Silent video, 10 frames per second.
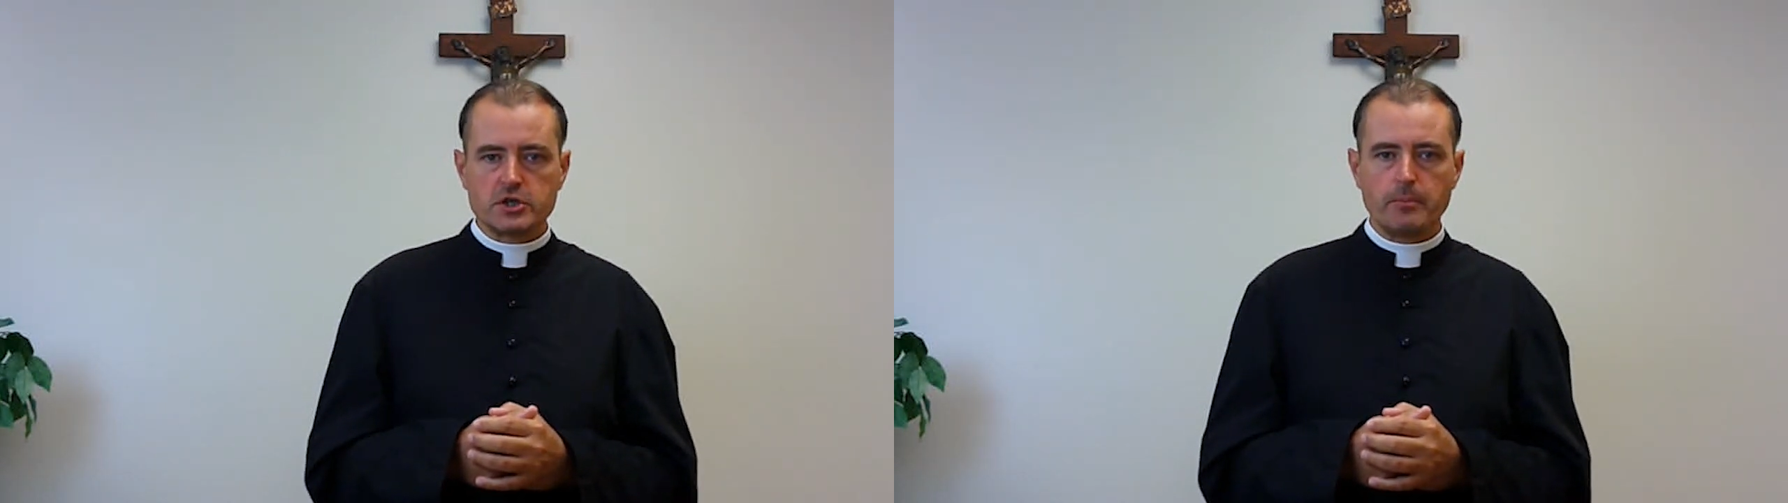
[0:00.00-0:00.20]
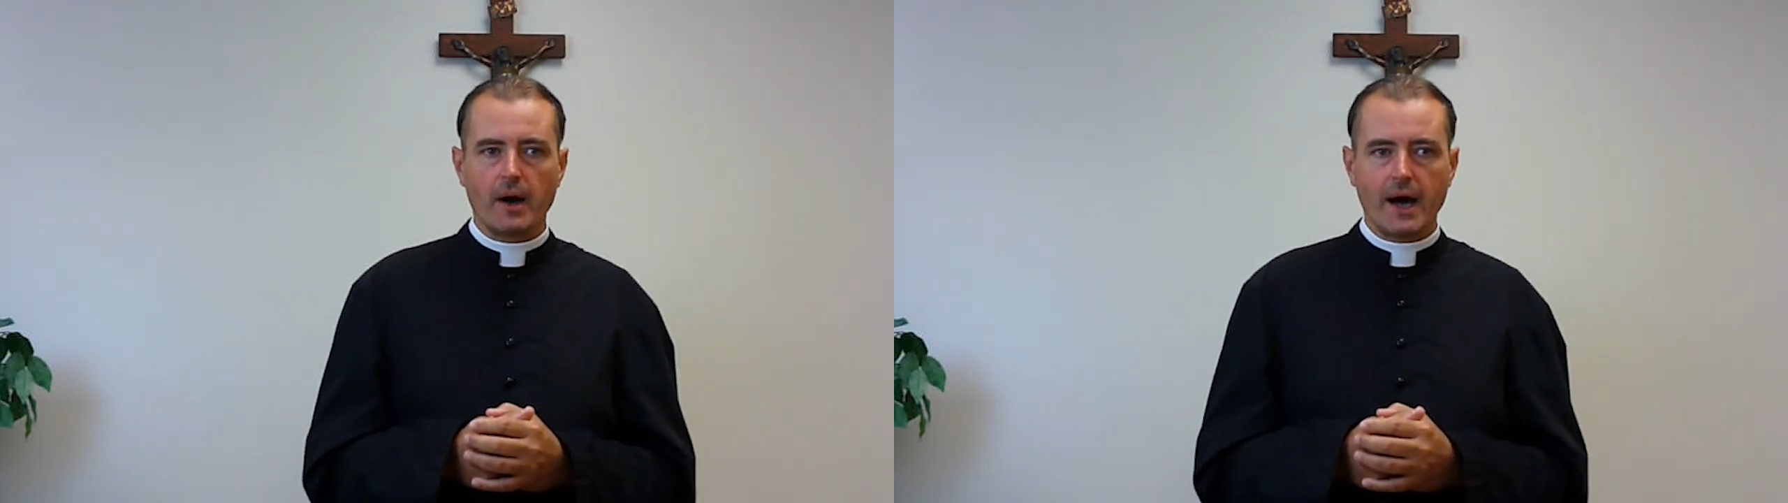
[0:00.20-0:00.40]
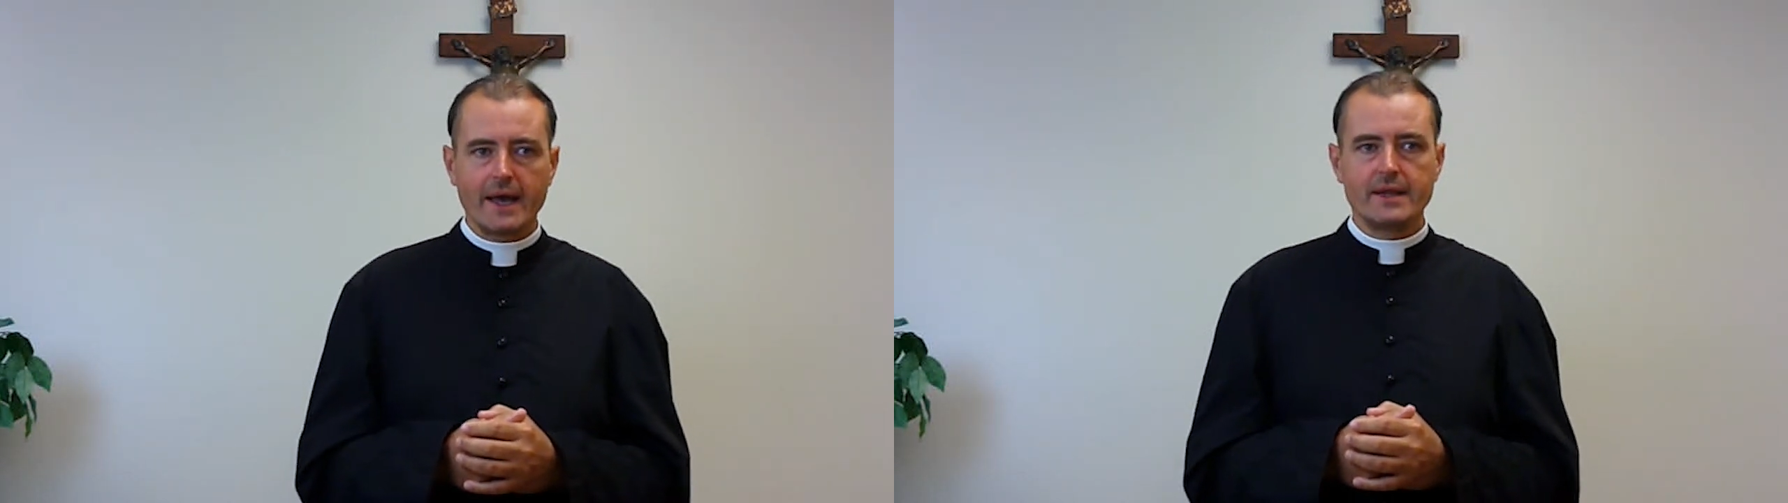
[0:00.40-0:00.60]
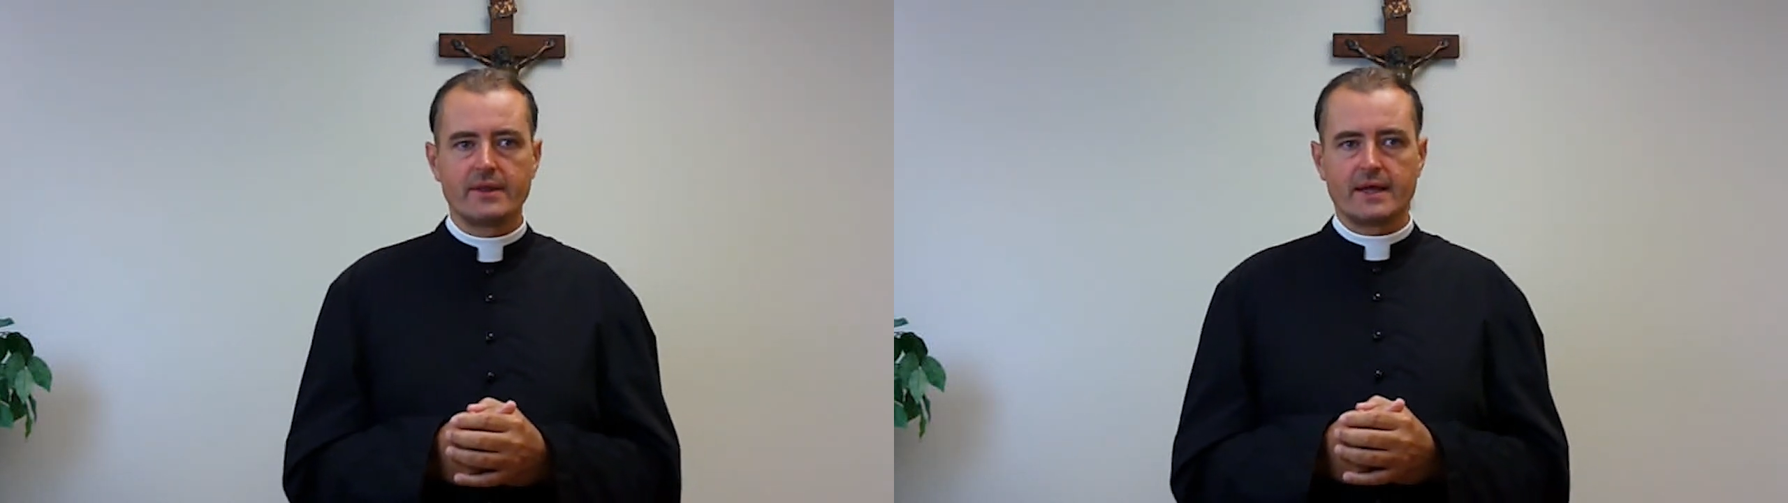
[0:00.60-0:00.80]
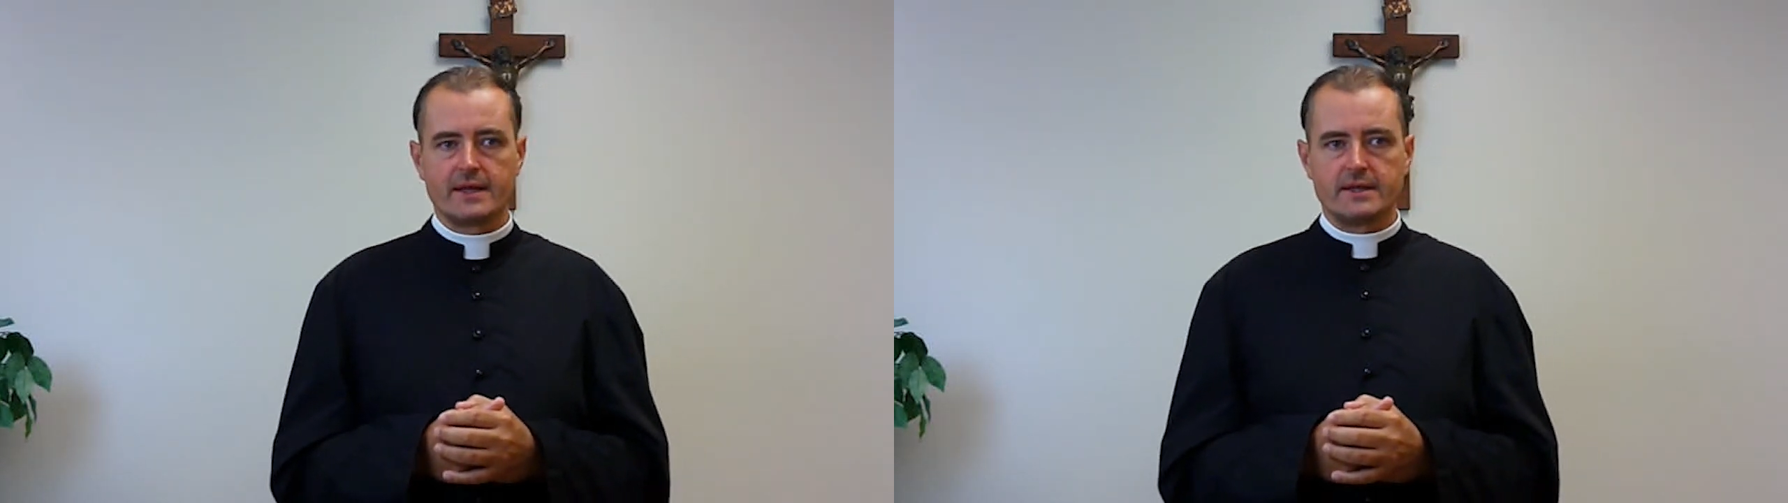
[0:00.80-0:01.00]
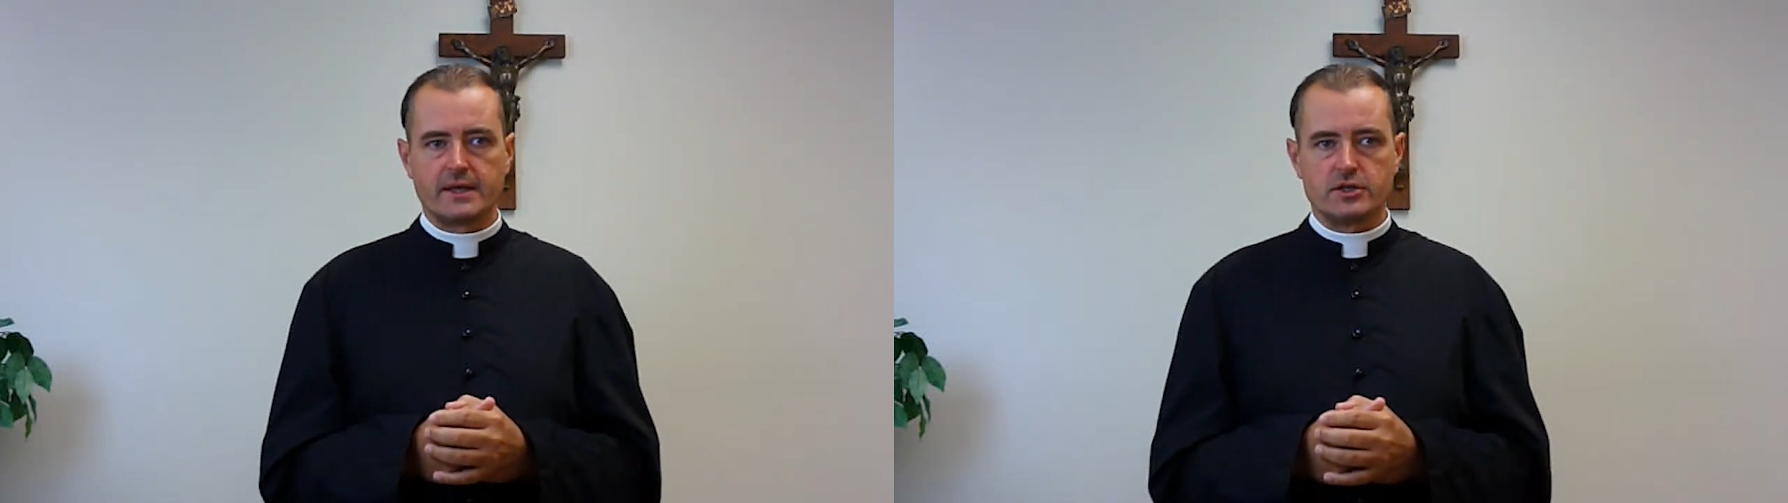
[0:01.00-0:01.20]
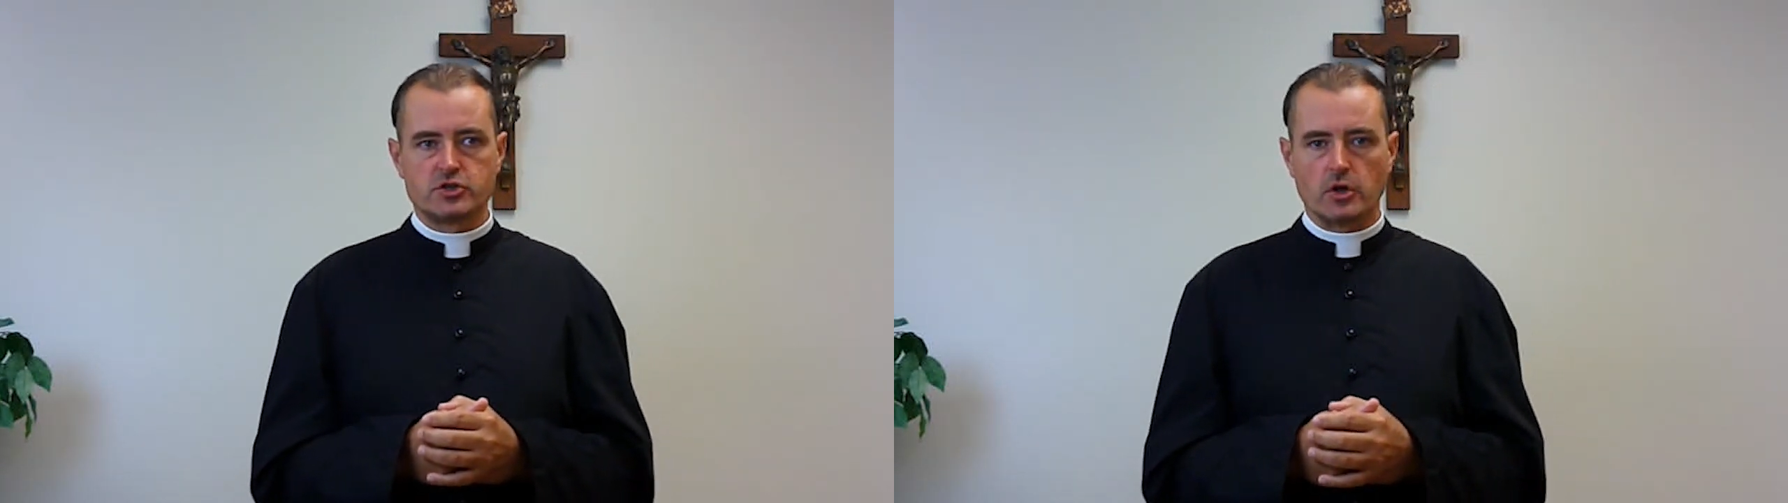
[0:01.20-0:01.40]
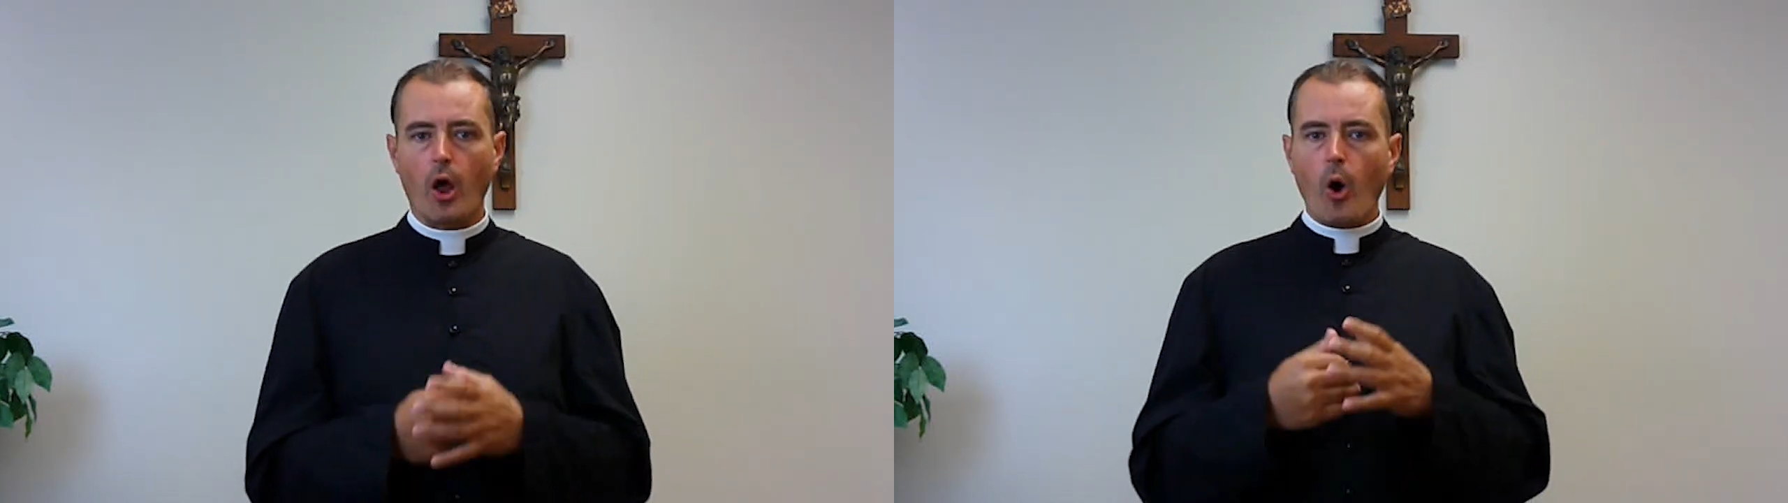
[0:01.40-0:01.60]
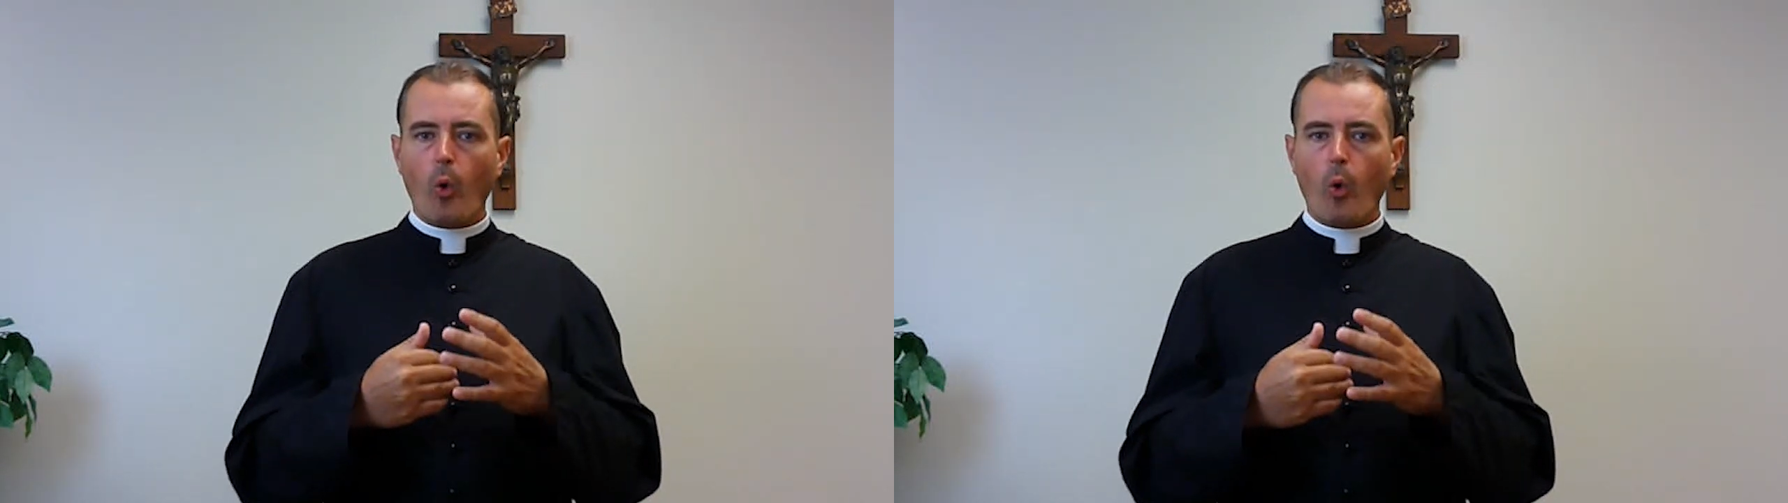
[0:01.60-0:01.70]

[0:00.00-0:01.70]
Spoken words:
behind that intention.